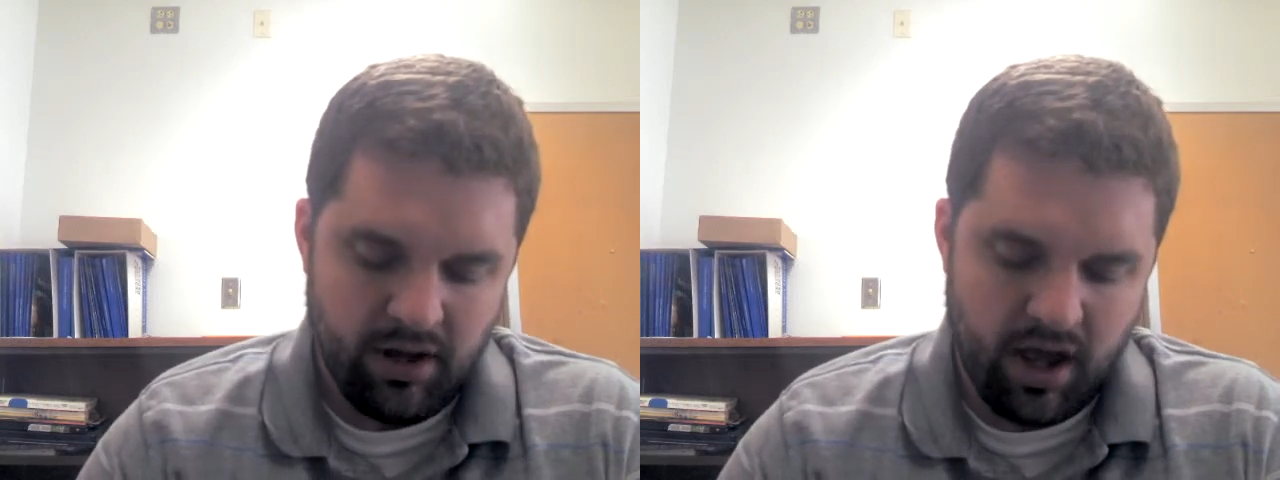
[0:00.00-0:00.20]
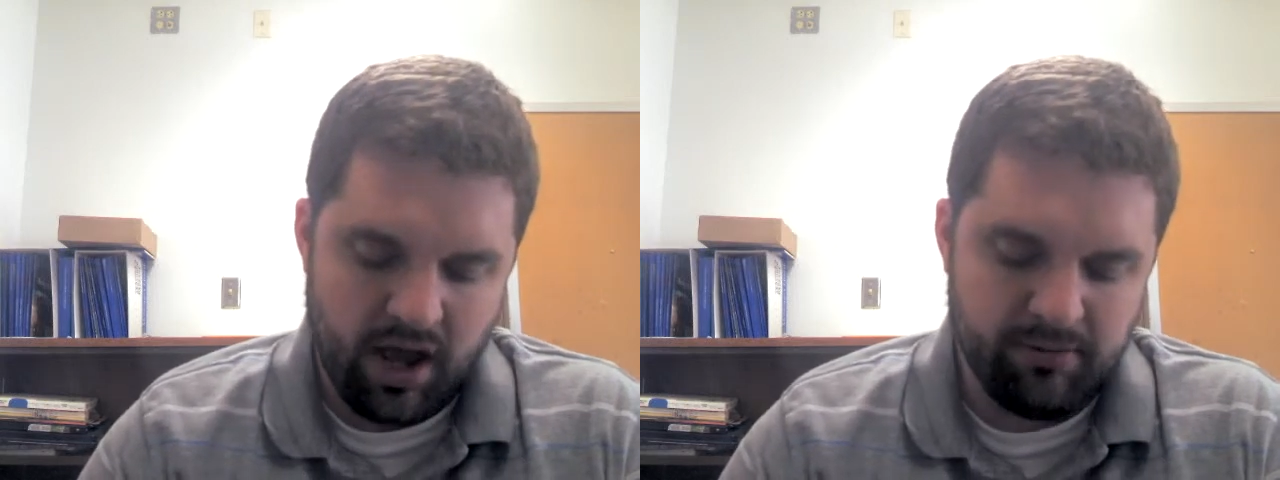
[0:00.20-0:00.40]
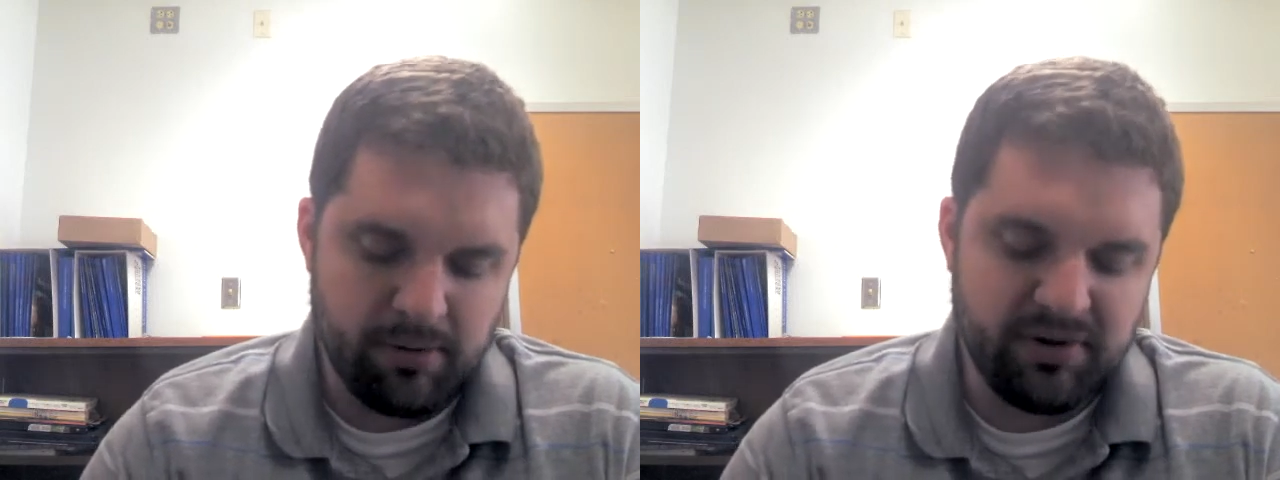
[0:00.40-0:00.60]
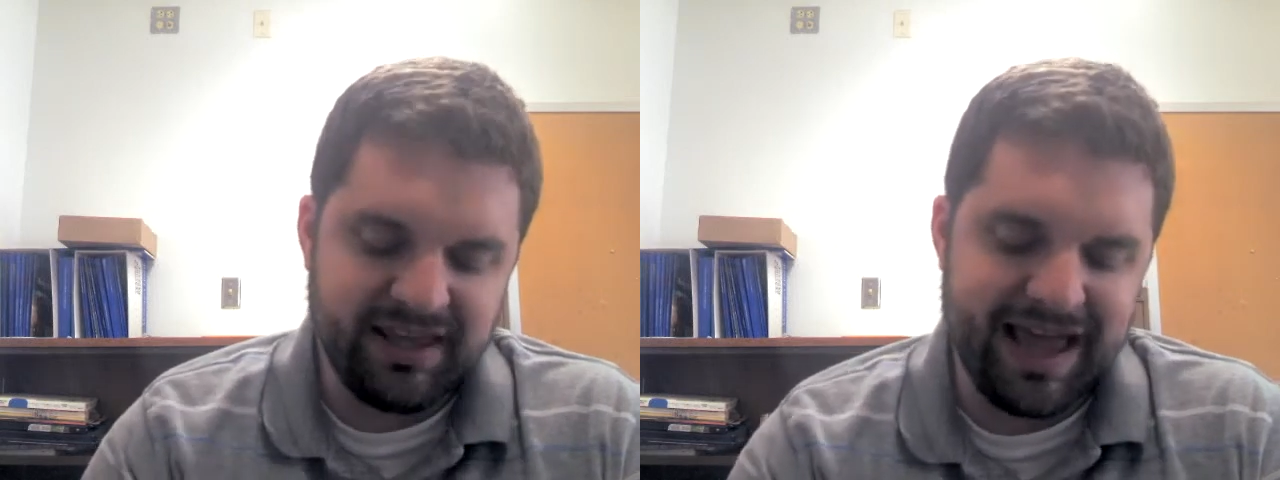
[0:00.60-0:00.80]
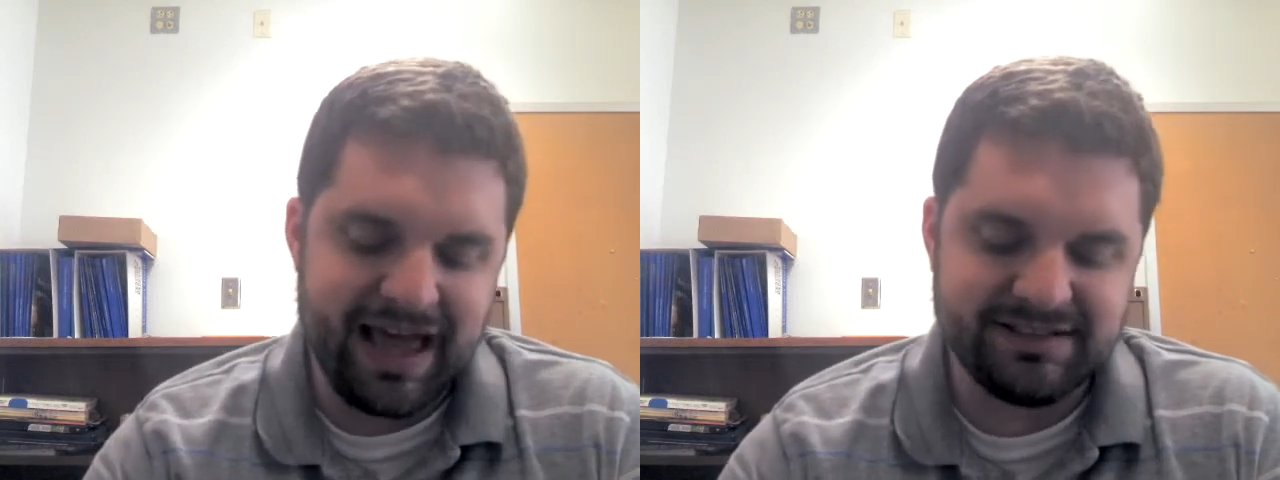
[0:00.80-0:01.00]
Remember
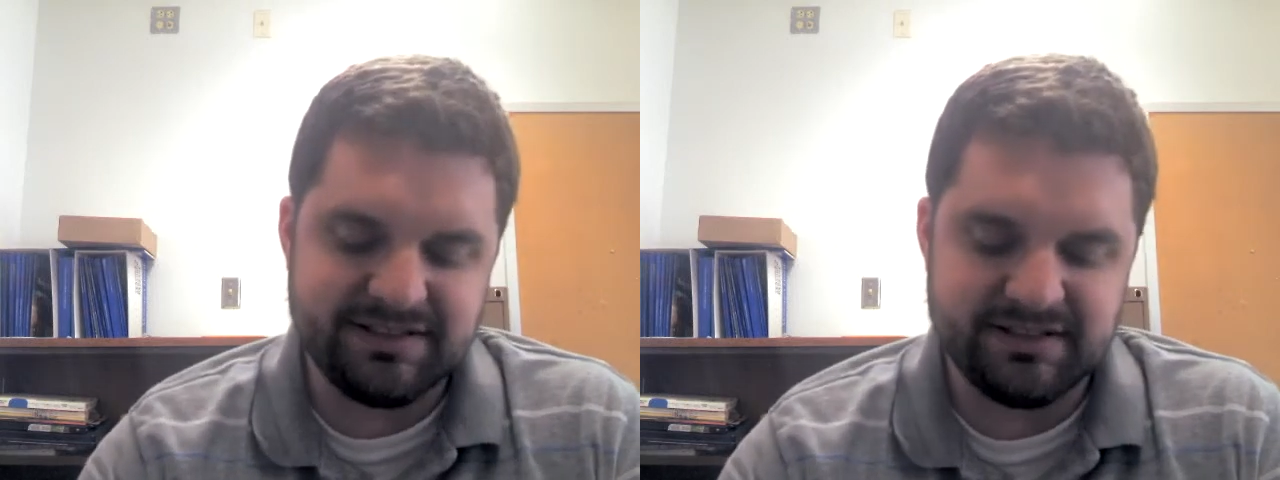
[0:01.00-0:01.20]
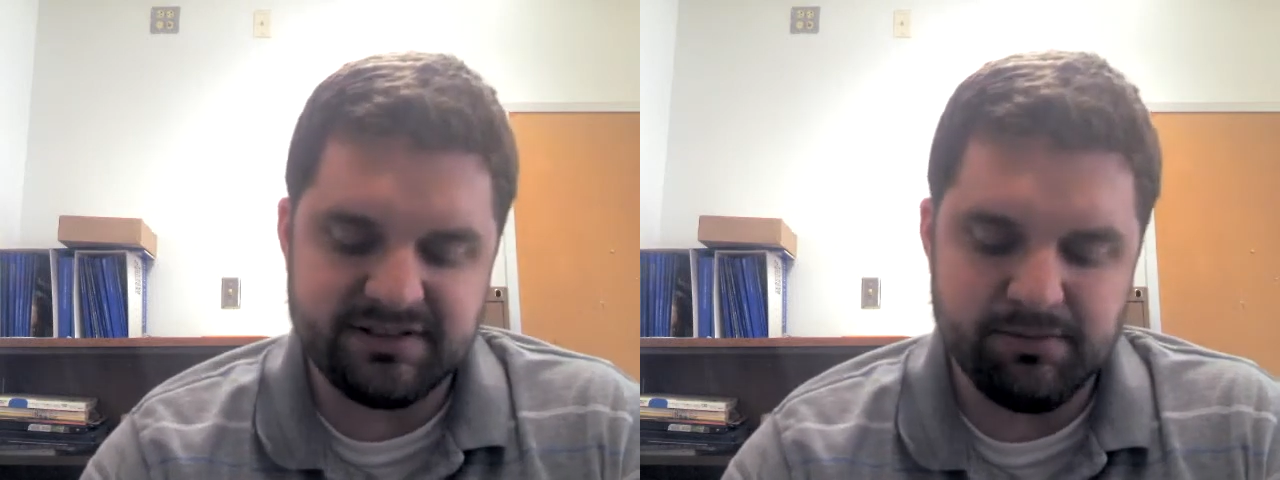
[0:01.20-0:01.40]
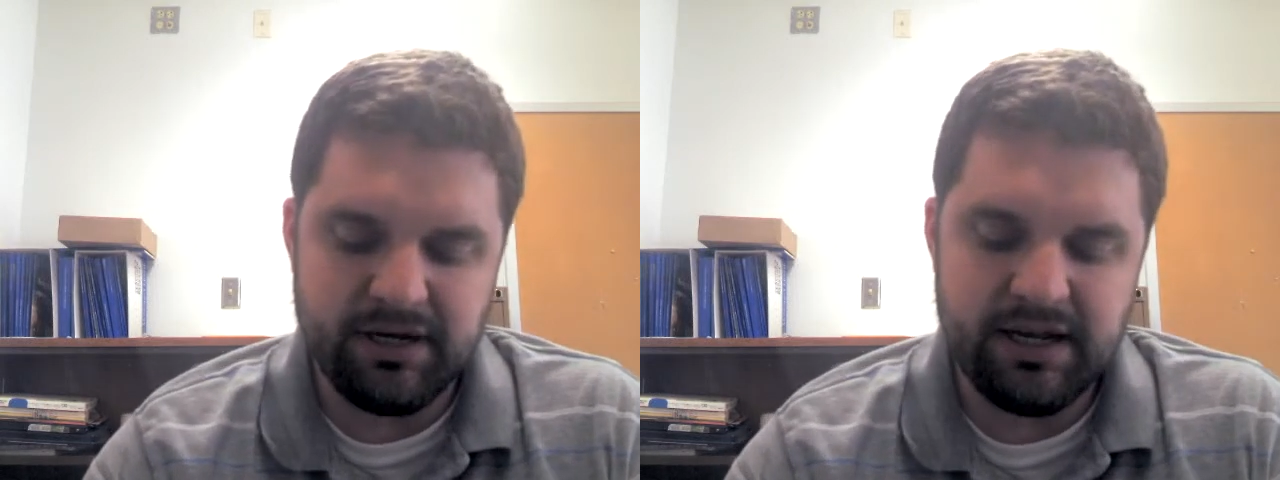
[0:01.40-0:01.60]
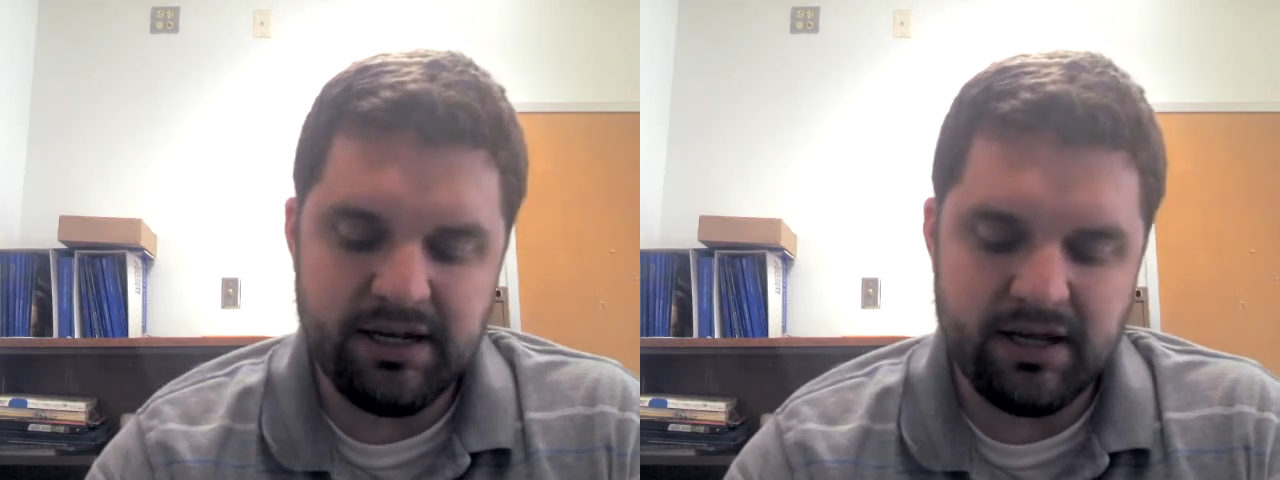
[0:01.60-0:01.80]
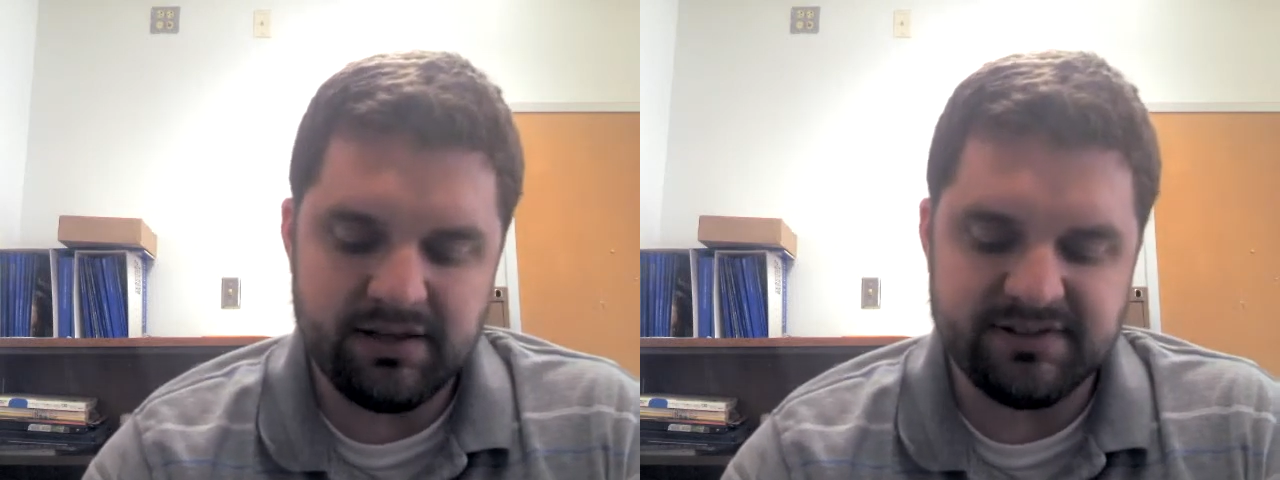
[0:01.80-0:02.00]
the caste system in
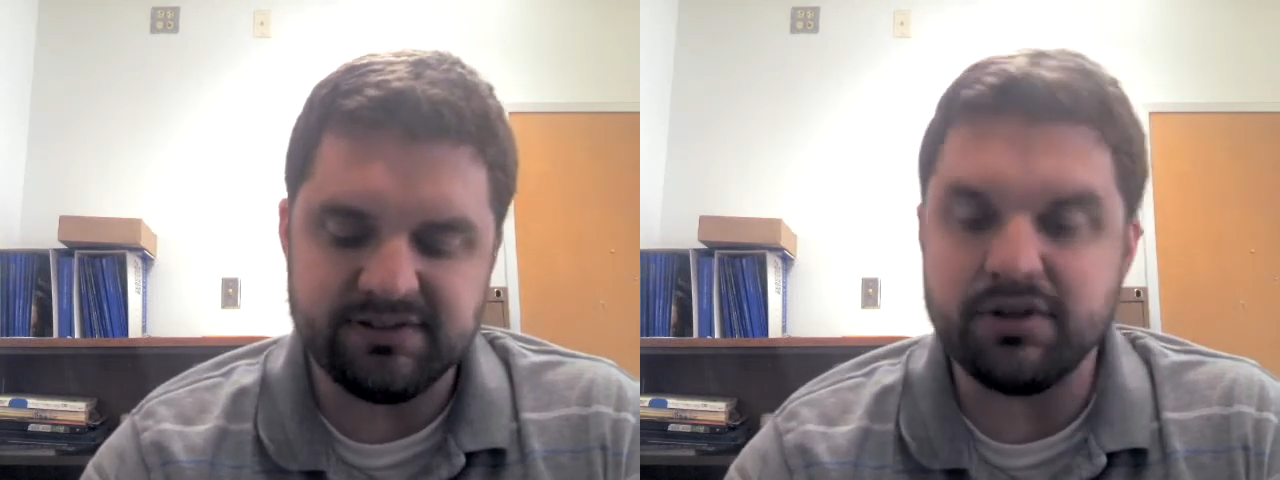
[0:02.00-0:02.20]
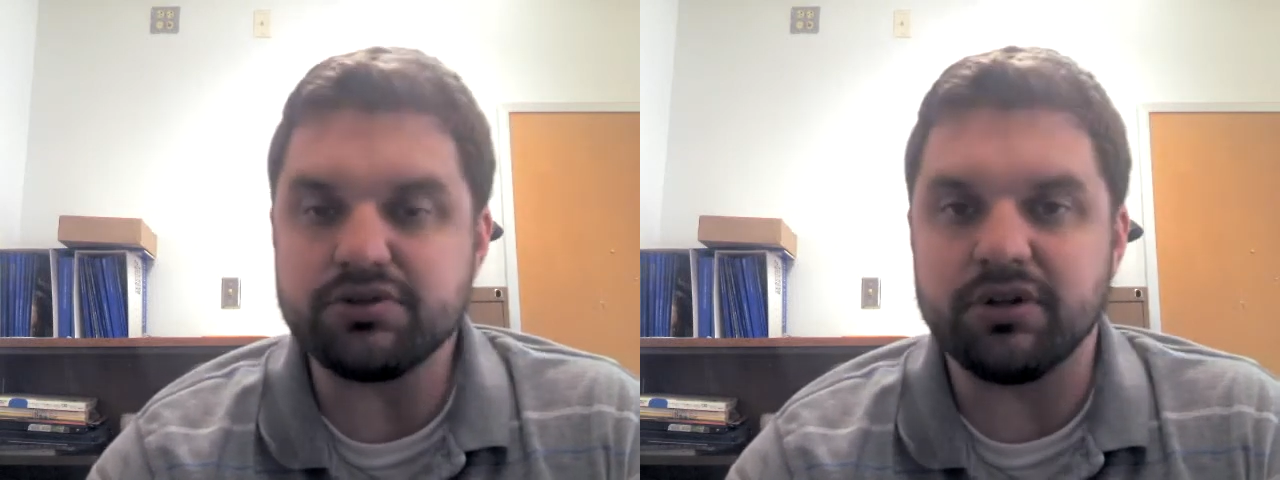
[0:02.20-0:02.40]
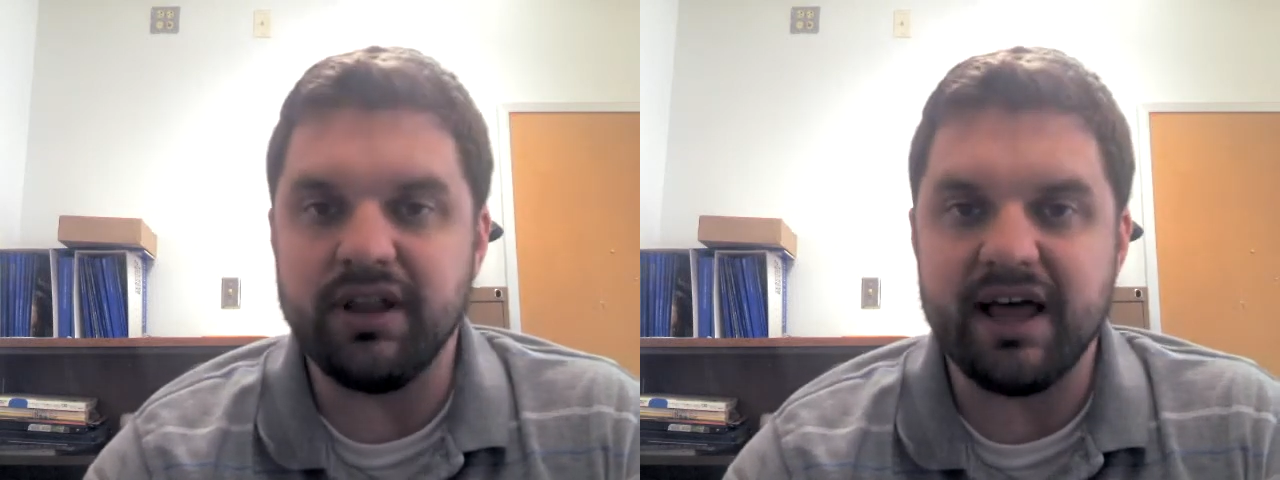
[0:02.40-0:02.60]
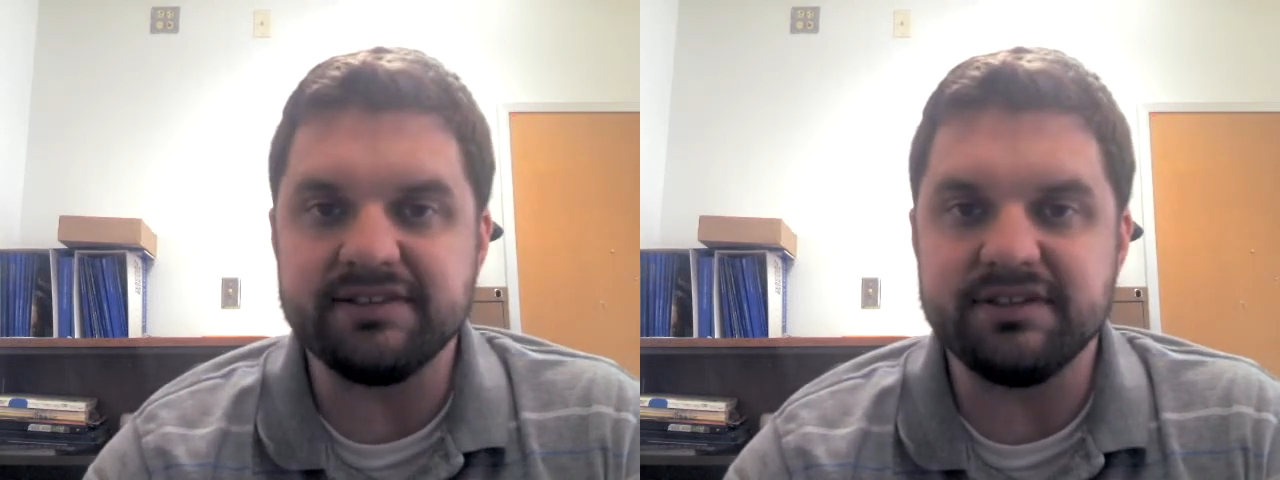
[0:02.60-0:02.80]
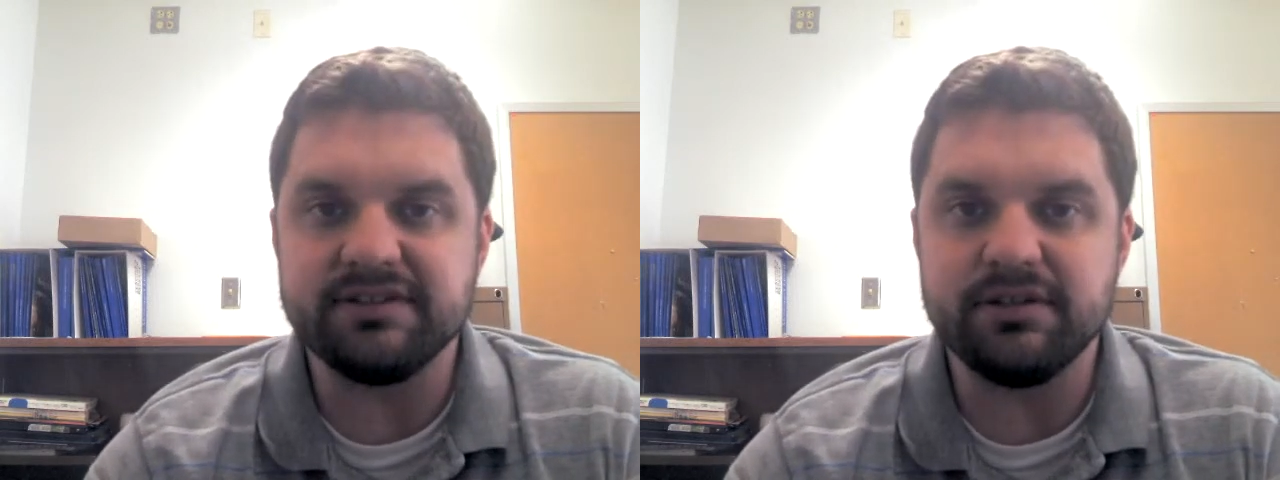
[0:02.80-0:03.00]
India? That's a social
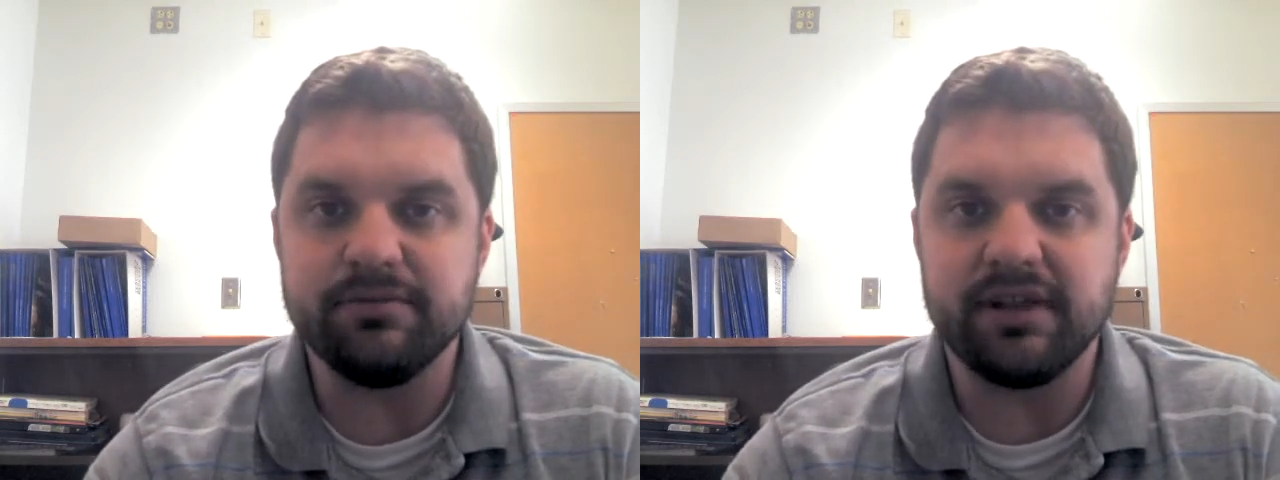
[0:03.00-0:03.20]
class system.